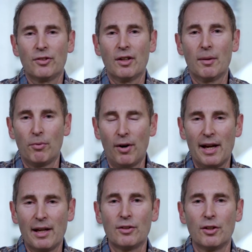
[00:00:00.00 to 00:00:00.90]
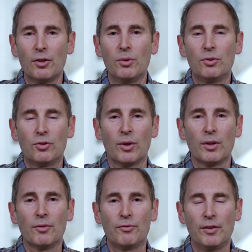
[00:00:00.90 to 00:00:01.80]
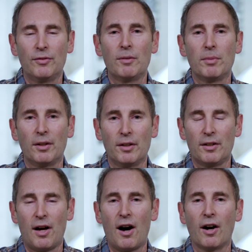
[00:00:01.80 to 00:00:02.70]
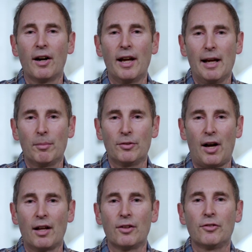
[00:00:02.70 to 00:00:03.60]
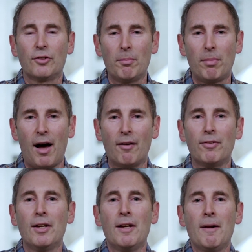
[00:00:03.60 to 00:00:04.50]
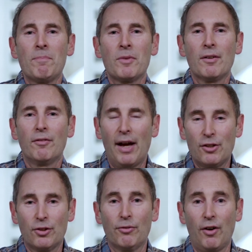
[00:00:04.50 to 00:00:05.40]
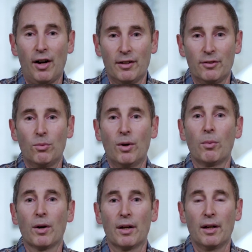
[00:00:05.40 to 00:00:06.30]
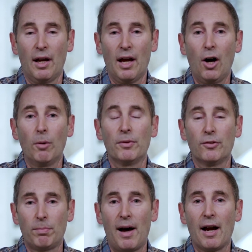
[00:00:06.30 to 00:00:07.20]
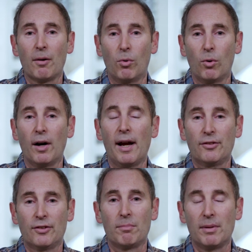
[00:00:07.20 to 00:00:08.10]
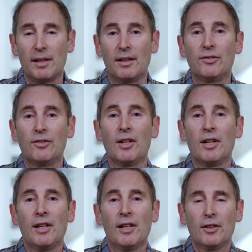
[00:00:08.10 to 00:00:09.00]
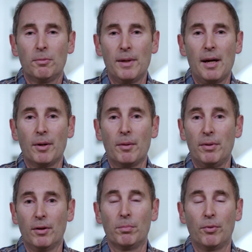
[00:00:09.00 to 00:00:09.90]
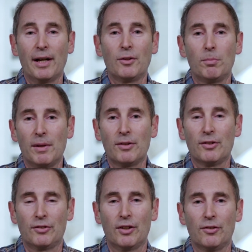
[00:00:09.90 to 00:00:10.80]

a brand new $250 million Amazon Smbhav venture fund, where we're going to help inspire more SMBs to be able to build brand new businesses.